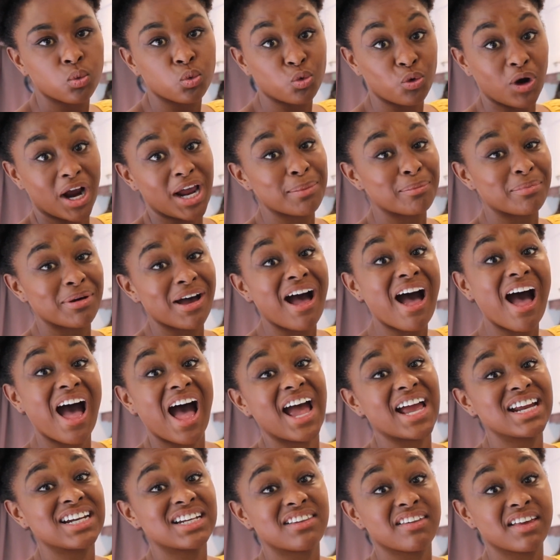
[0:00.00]
right
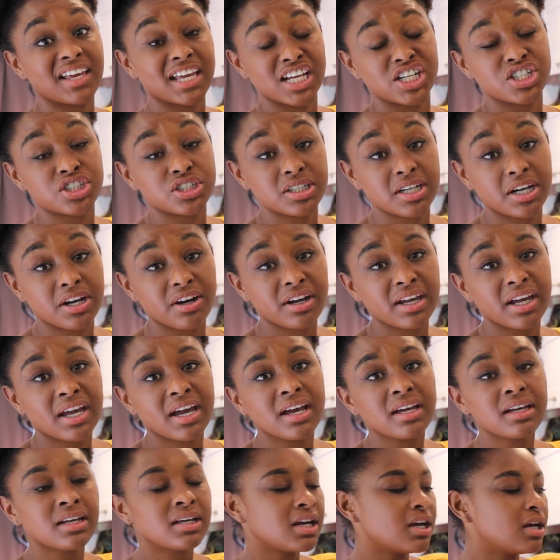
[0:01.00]
behind the kitchen area